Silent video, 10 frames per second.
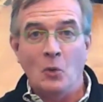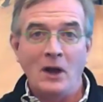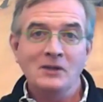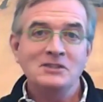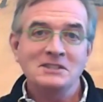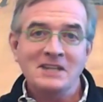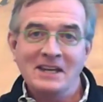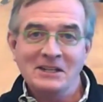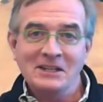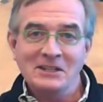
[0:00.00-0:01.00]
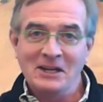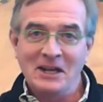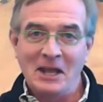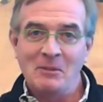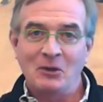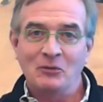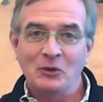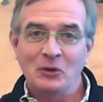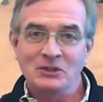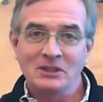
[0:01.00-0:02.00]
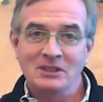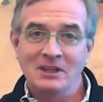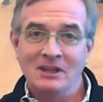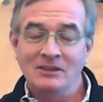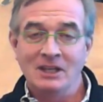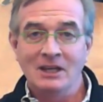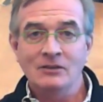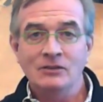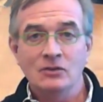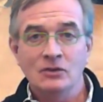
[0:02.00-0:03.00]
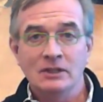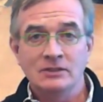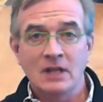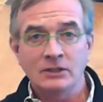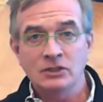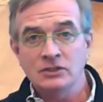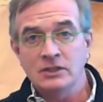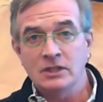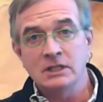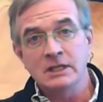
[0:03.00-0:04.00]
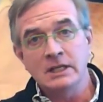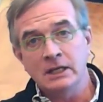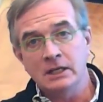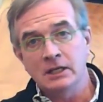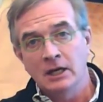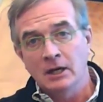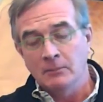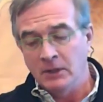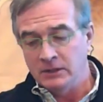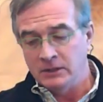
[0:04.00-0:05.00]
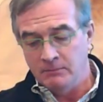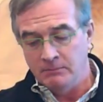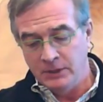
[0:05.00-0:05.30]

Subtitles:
why is this getting done in AML first? And the answer is not just the need, but the